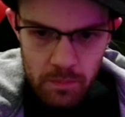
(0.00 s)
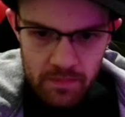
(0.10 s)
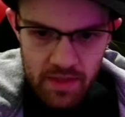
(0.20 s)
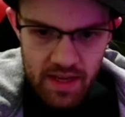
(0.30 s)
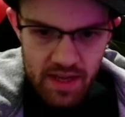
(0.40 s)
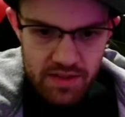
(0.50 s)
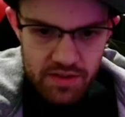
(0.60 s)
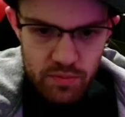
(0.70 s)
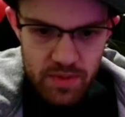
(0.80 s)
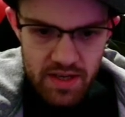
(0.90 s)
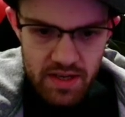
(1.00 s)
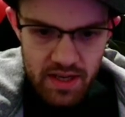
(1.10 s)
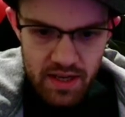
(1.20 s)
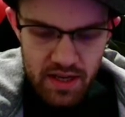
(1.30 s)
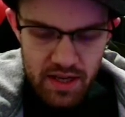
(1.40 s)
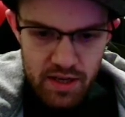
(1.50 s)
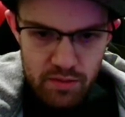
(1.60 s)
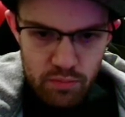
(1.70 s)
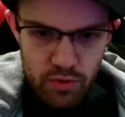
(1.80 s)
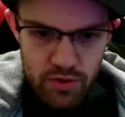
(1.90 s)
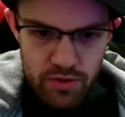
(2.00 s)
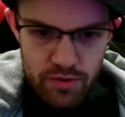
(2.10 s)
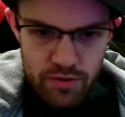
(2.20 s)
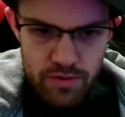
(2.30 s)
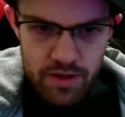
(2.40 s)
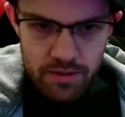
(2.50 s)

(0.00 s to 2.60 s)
Okay, so we can Brood,